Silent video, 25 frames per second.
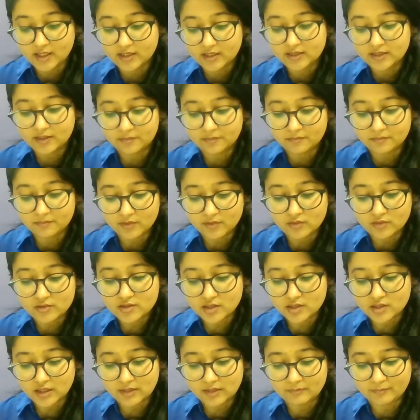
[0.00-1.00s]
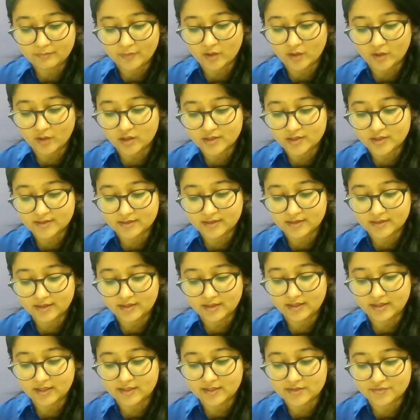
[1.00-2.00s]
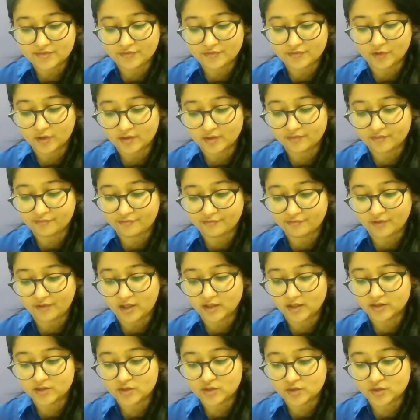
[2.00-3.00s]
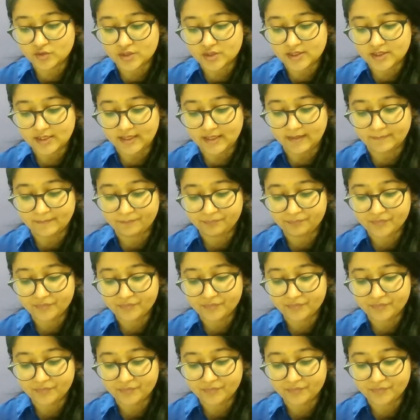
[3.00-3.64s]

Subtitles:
the most important thing is for a father to see